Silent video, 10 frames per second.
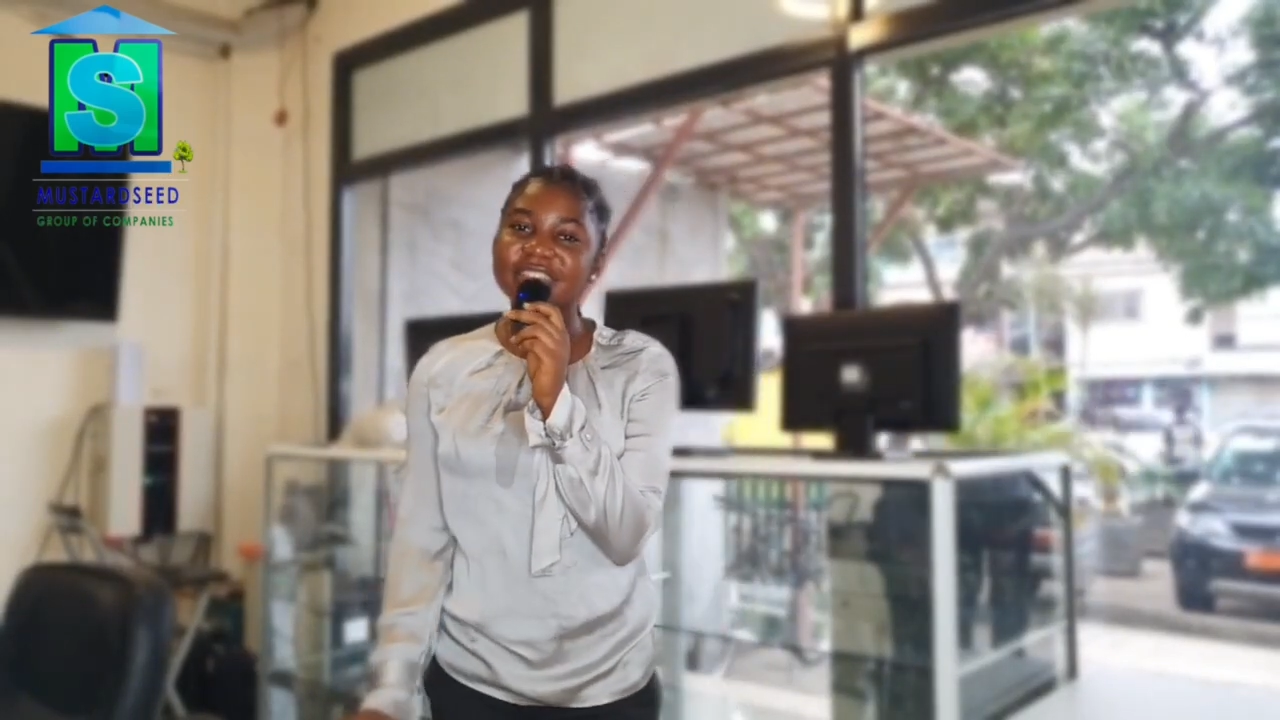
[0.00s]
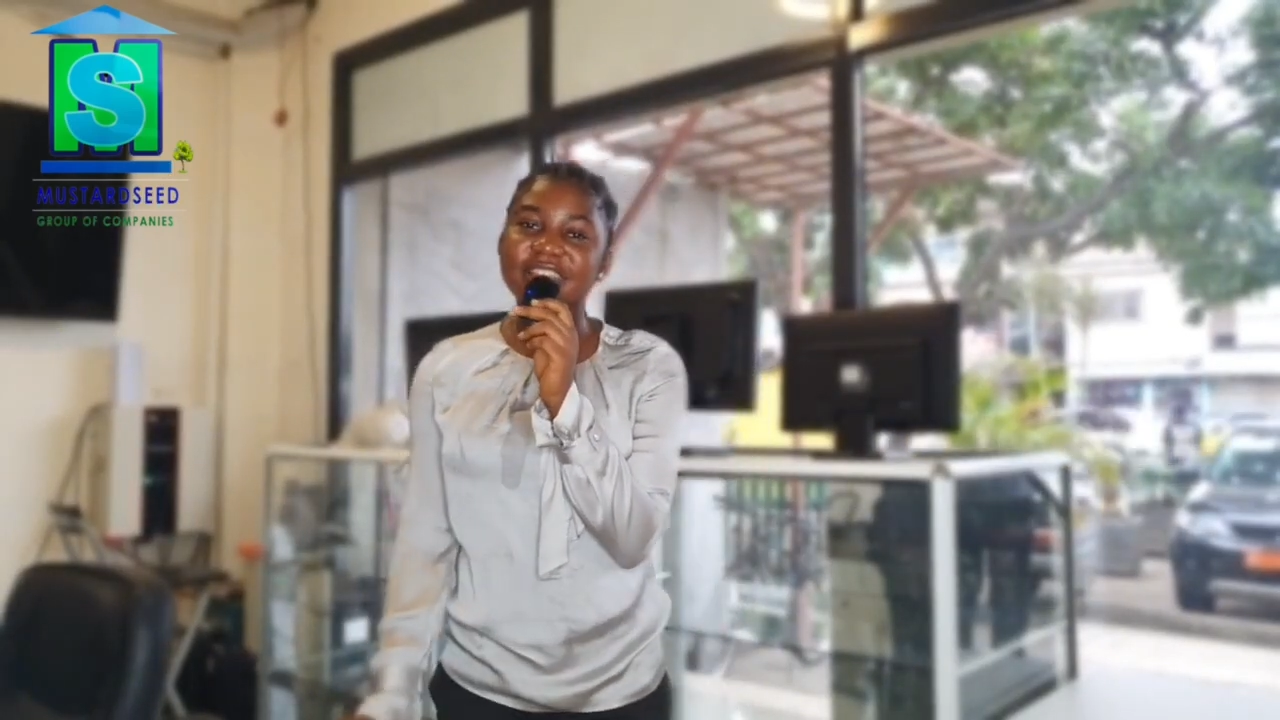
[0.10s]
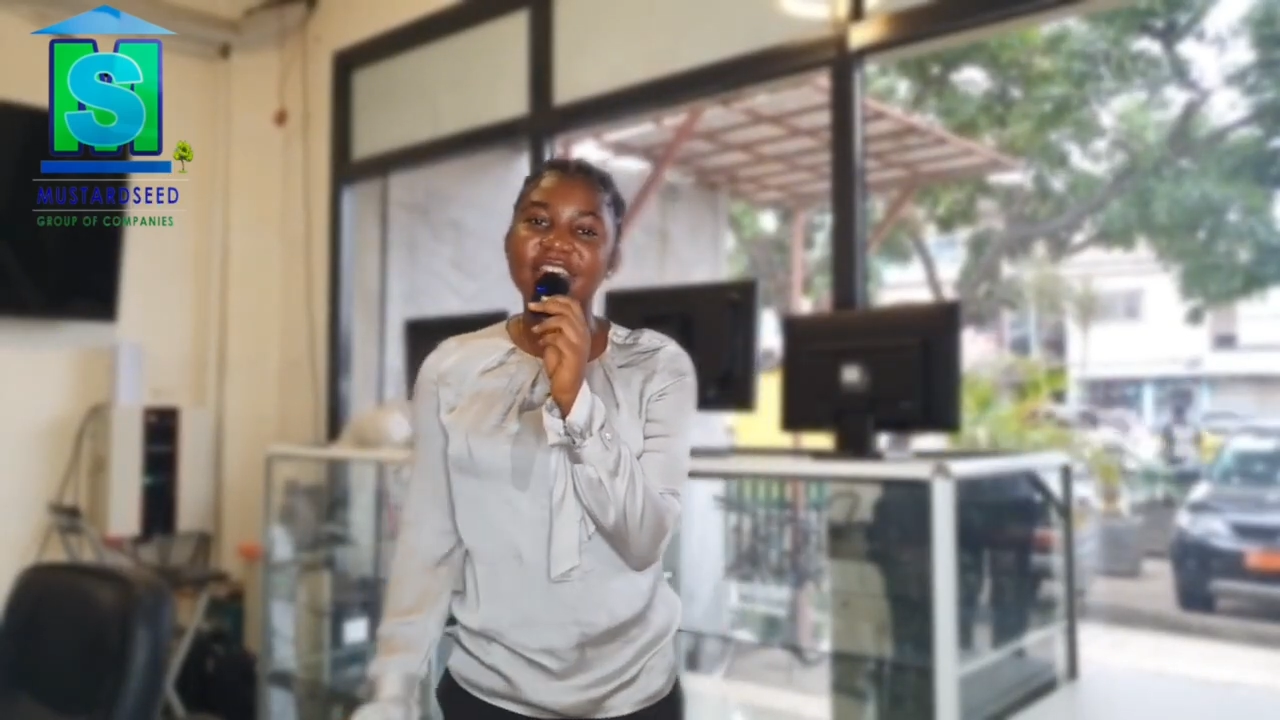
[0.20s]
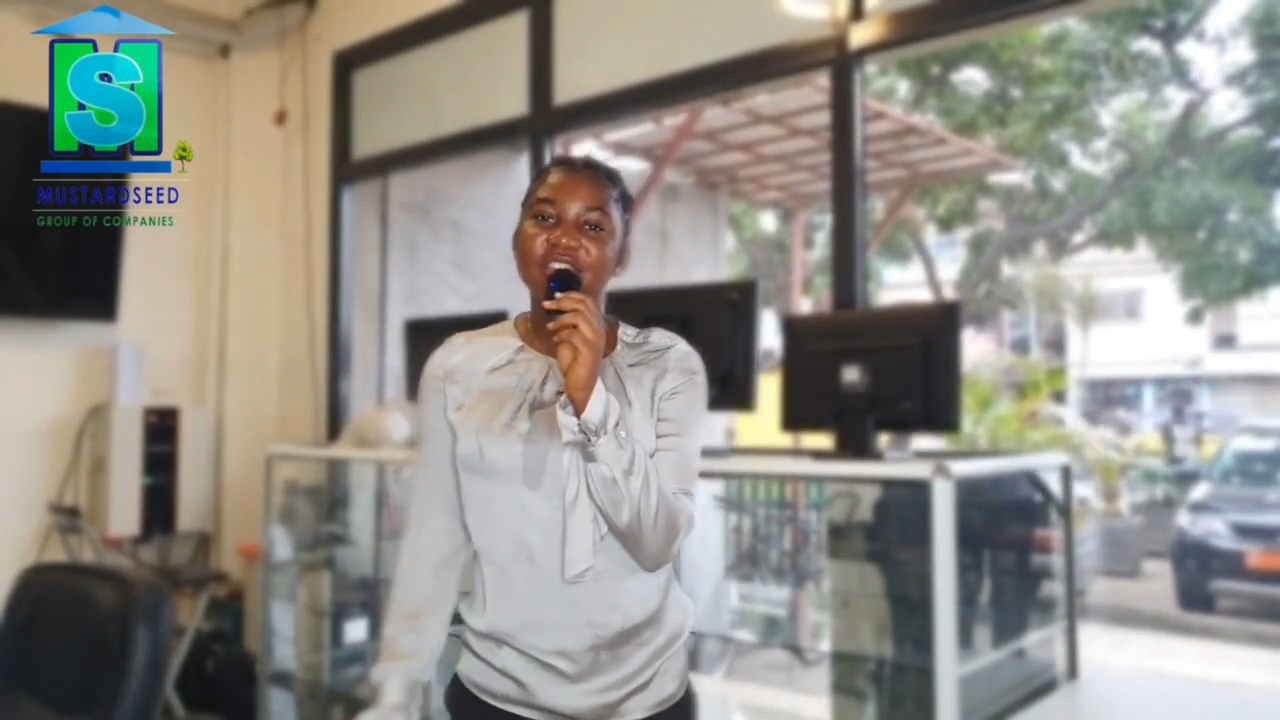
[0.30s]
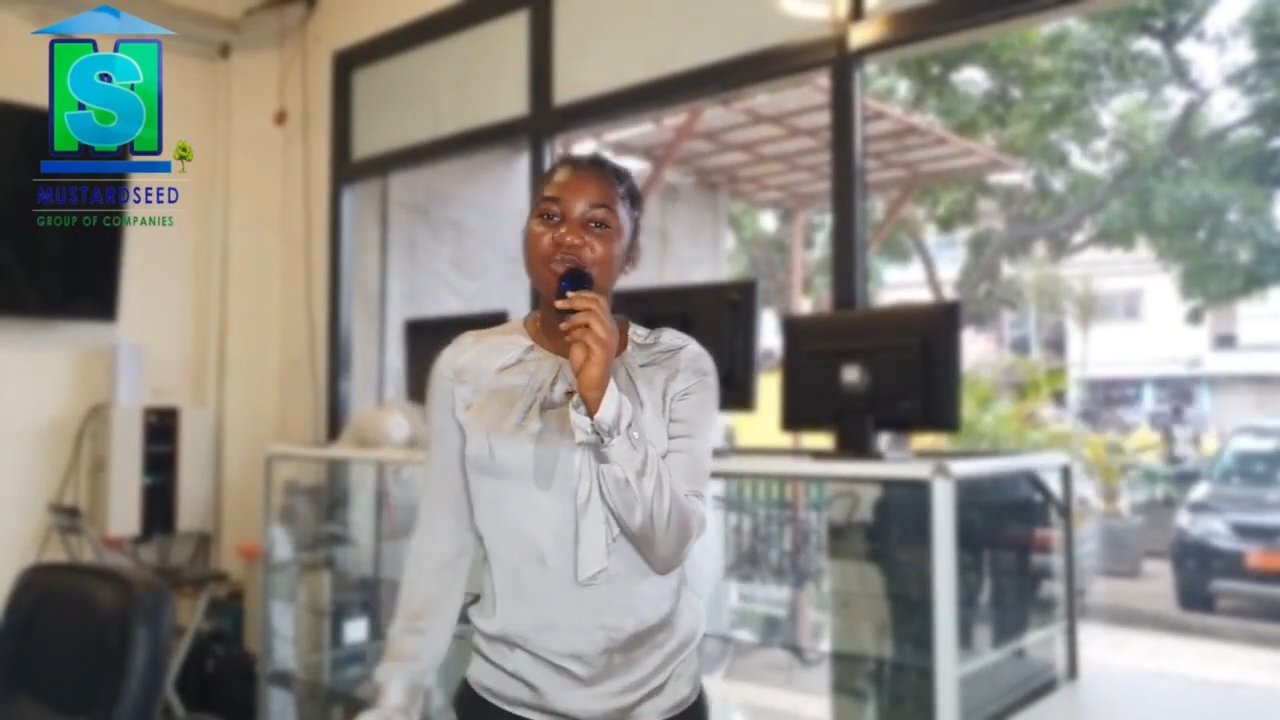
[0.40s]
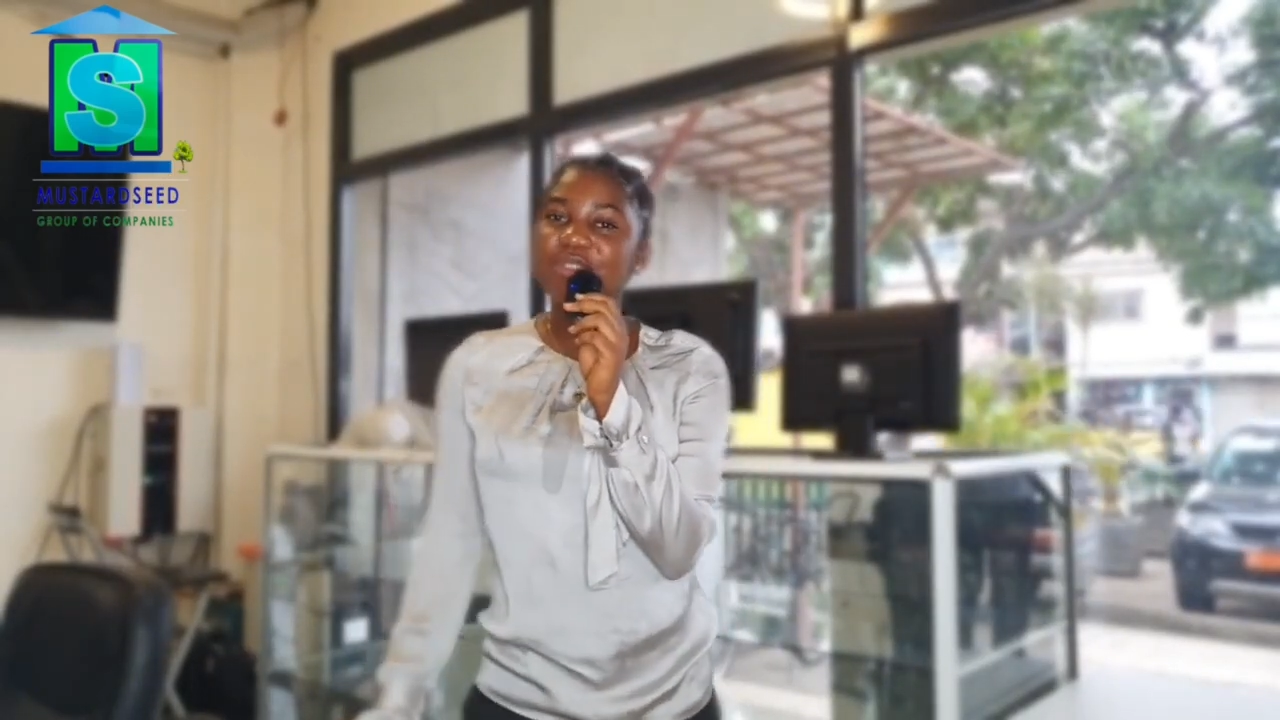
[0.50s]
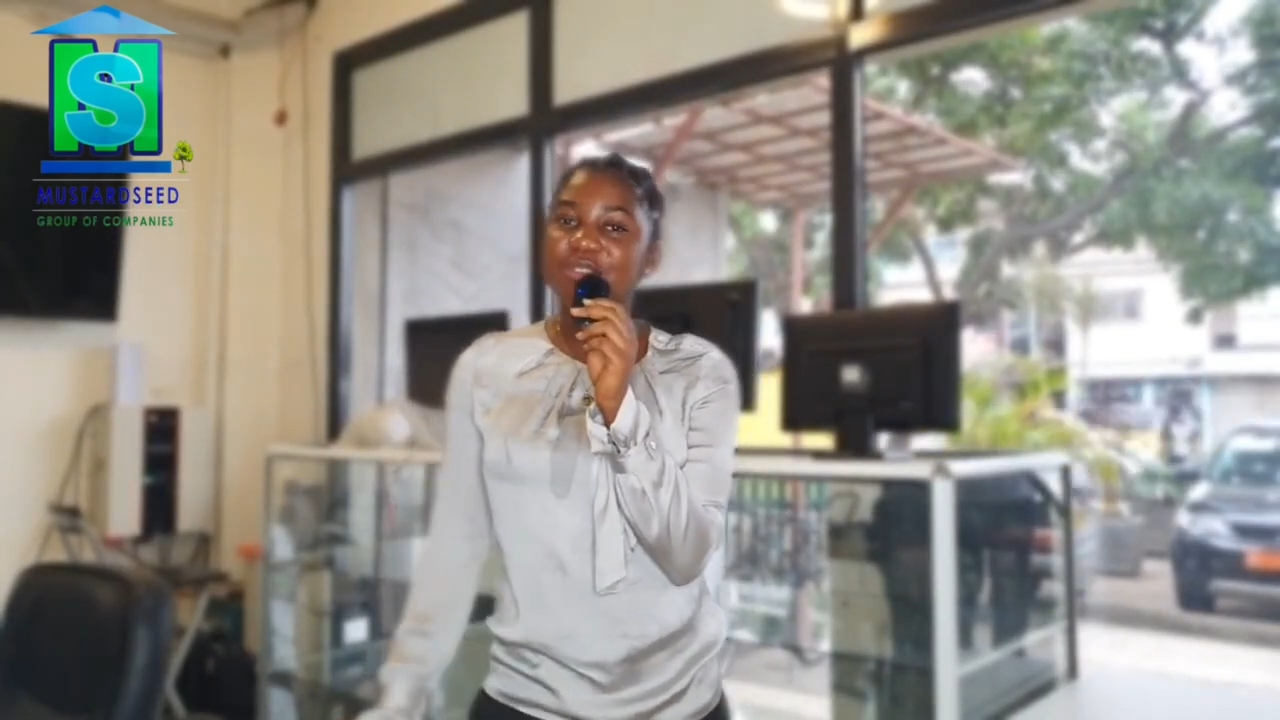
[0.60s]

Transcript: age with